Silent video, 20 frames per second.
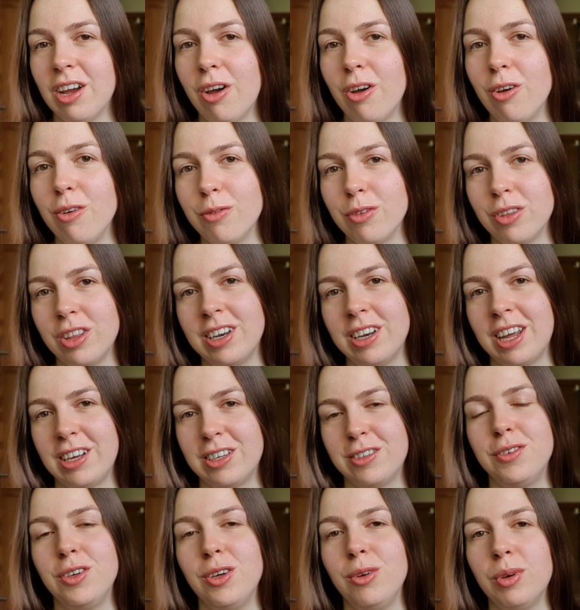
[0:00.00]
over the next
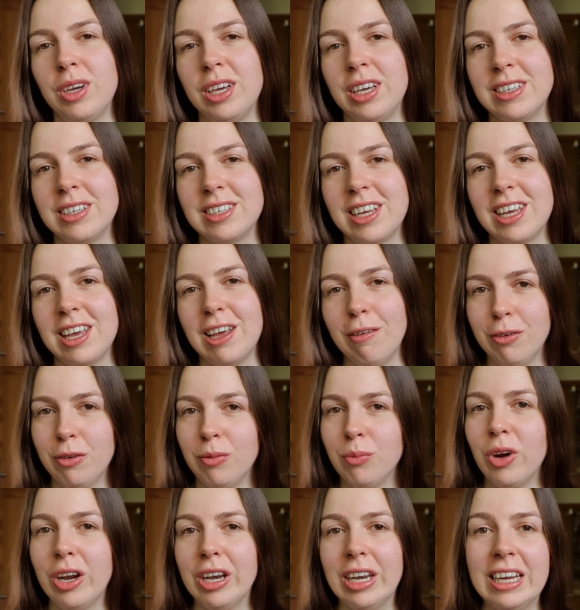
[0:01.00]
few weeks if and
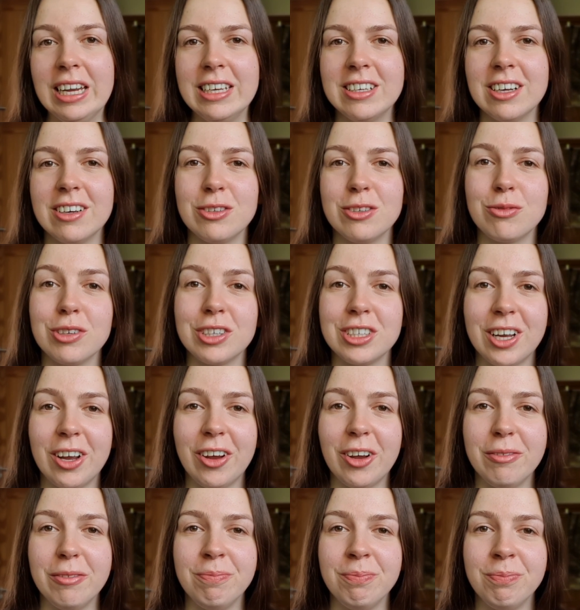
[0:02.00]
when he does
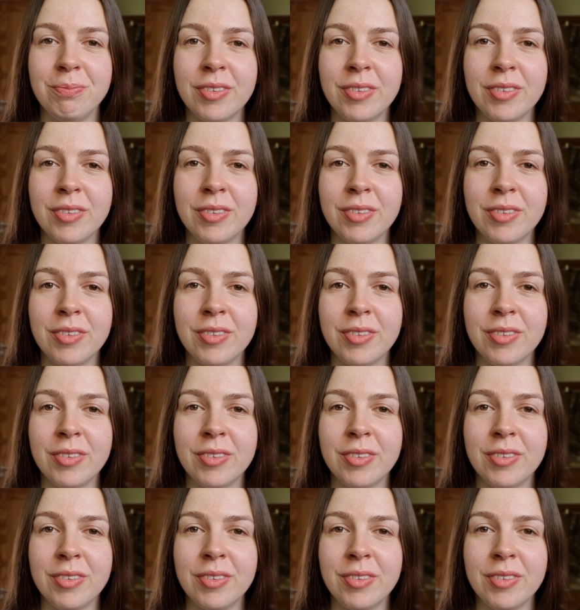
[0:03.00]
return.